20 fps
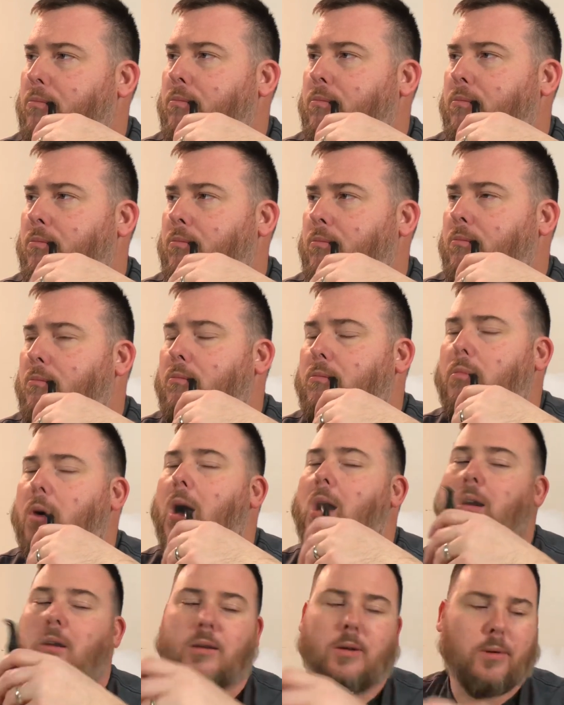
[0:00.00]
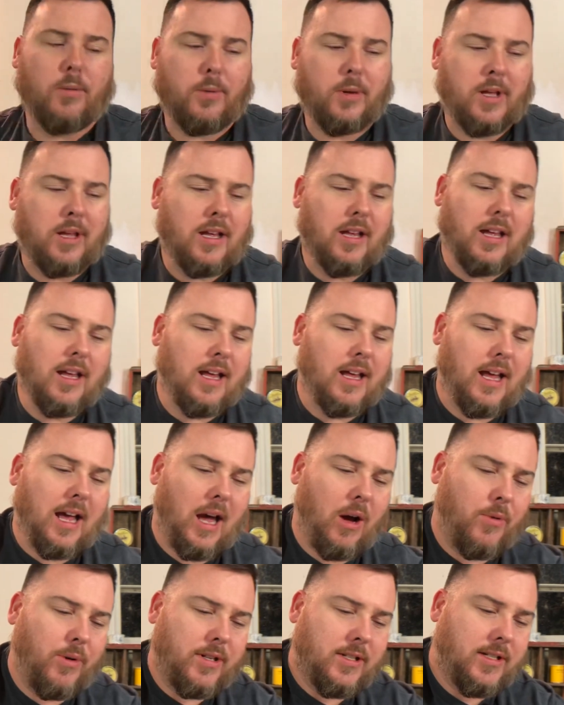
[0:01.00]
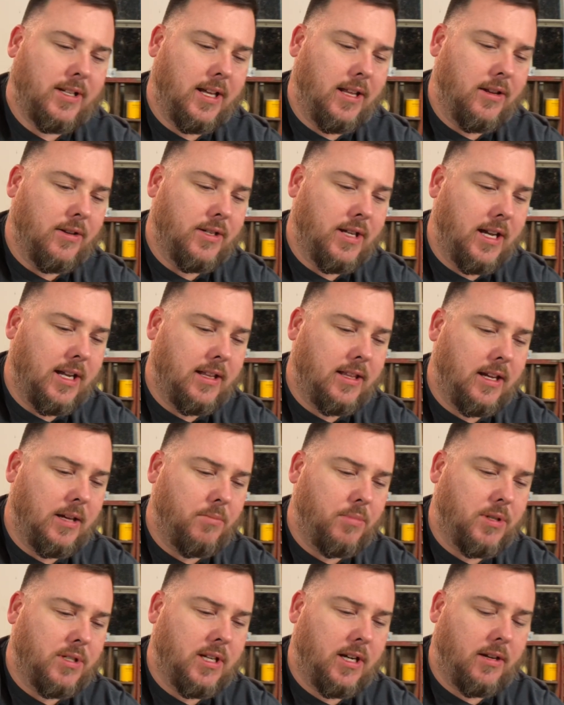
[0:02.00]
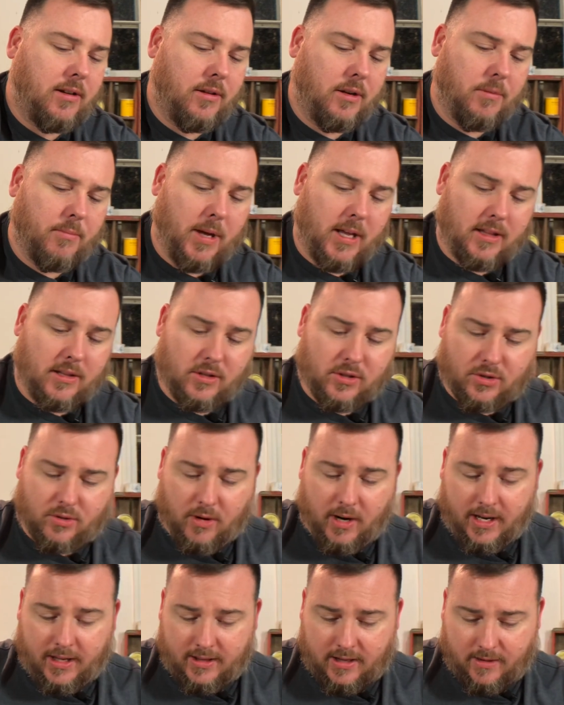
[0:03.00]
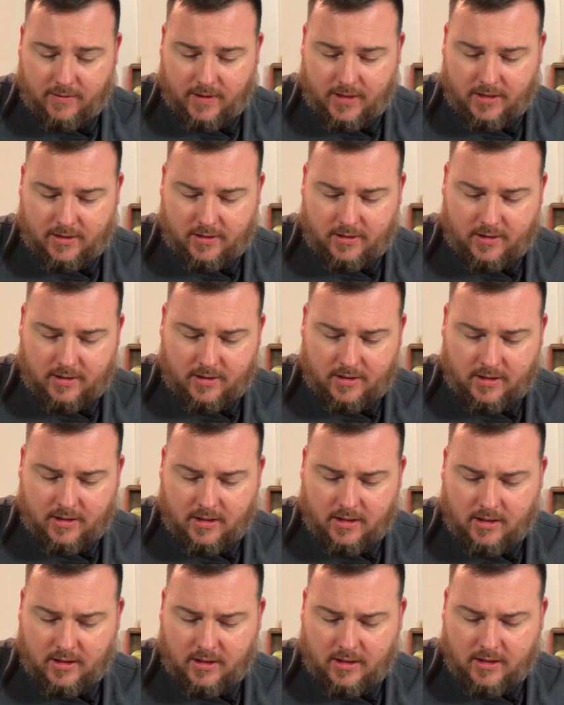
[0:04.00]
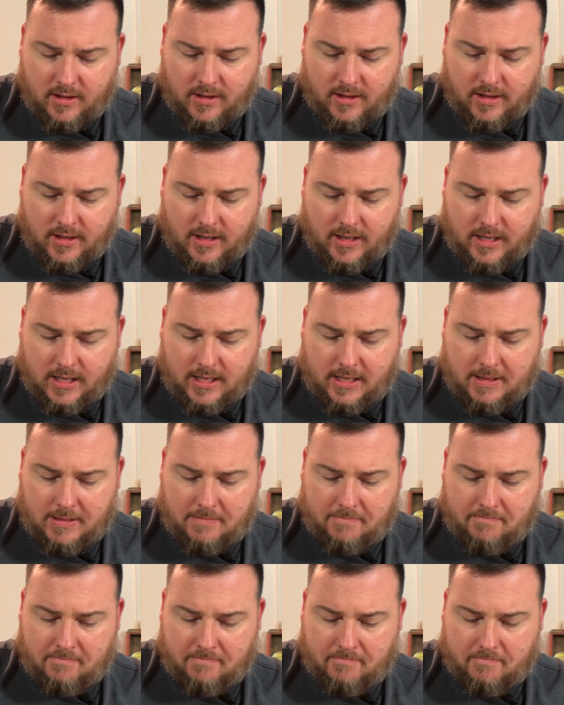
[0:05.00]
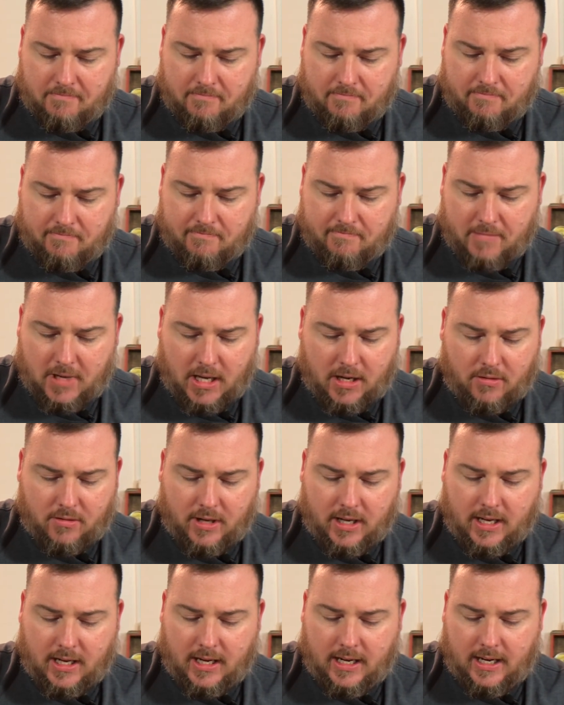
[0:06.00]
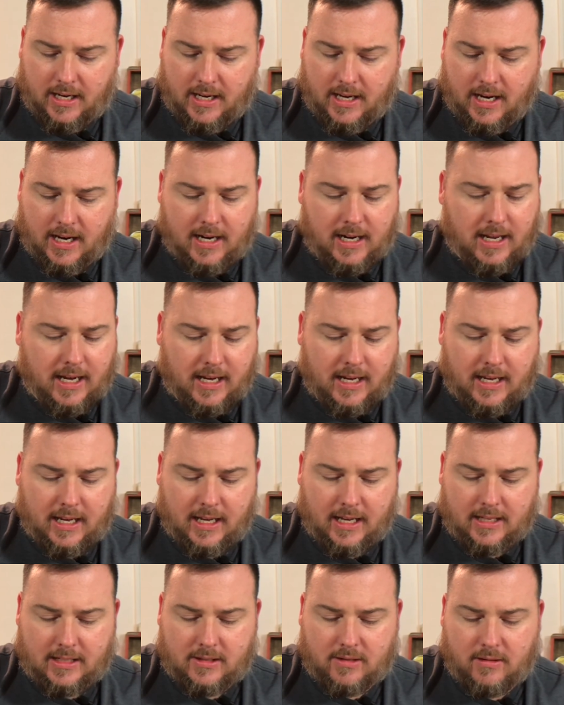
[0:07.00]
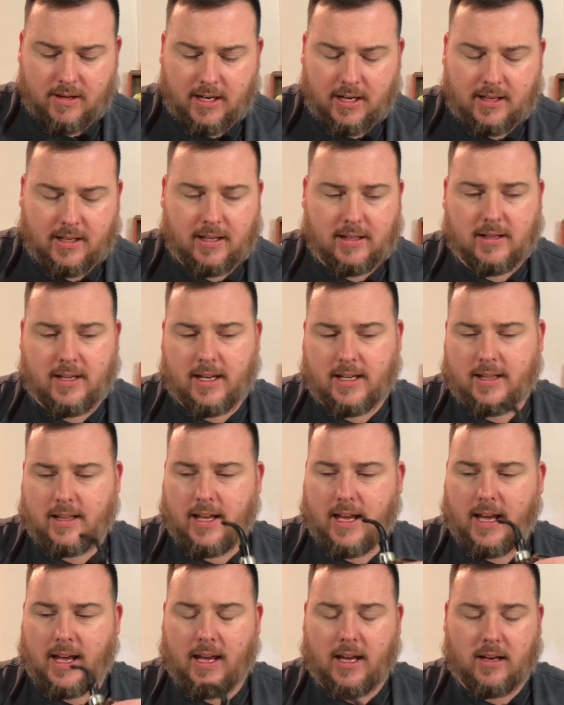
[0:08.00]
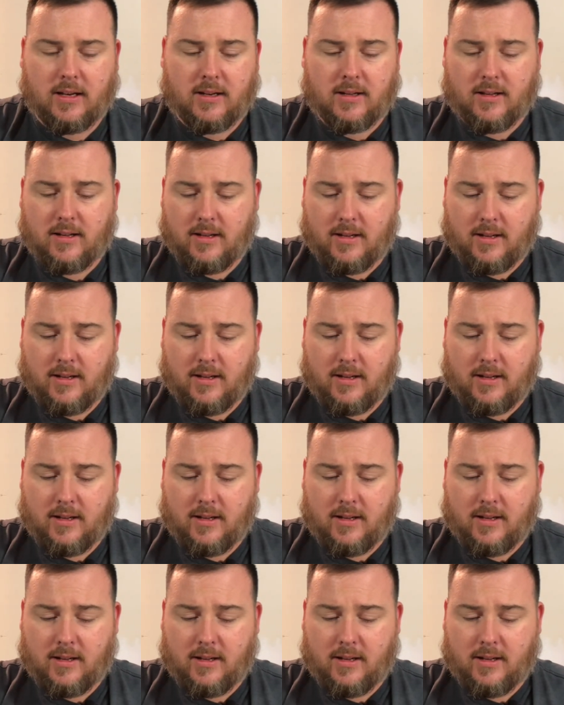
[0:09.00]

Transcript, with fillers: Mm, I wouldn't say there's anything particular about the strength of it. Um, I don't get any kind of nick hits or anything like that.